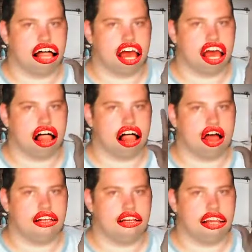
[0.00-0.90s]
It's pretty
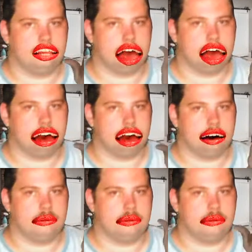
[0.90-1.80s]
good.
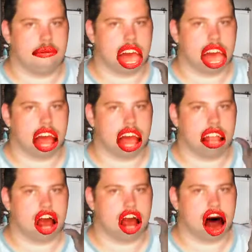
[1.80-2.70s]
I mean, the
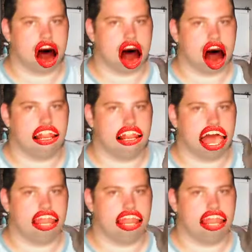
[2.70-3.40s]
real video of him.